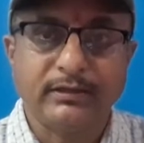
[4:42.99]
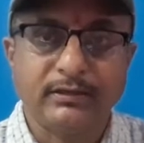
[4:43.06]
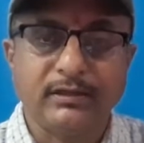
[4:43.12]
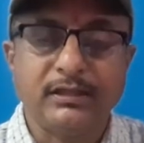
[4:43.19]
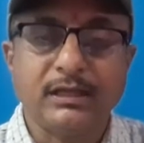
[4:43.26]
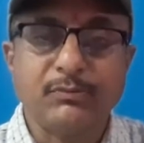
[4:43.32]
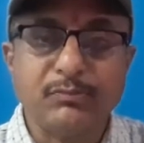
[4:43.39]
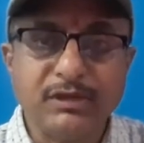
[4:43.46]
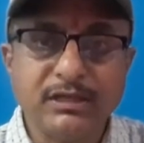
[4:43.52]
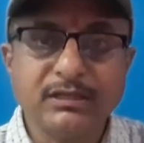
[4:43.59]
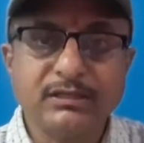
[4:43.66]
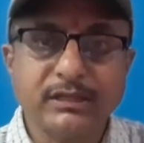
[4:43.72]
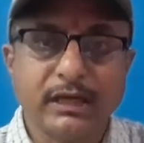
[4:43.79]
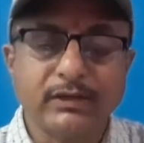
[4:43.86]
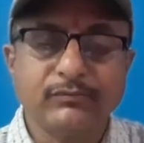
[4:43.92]
In the
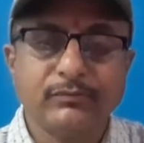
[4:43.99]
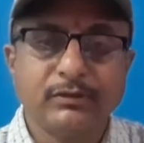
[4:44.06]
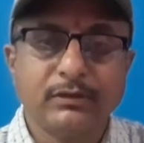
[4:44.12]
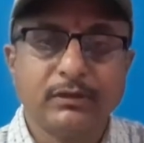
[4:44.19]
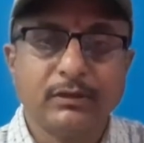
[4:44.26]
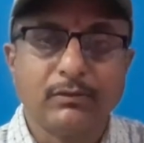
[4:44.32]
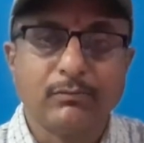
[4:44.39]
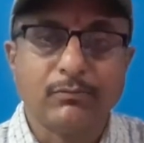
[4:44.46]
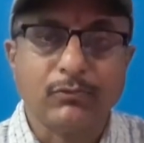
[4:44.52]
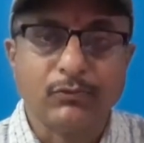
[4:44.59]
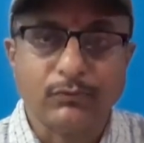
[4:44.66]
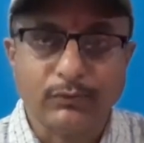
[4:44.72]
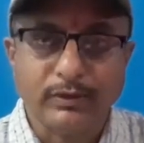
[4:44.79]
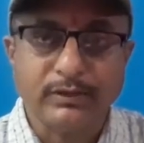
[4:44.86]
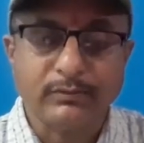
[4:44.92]
meantime,
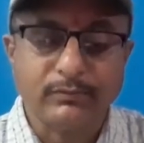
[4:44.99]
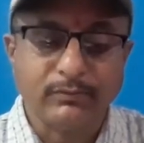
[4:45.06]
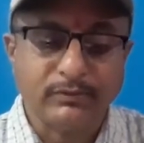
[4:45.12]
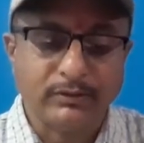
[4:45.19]
In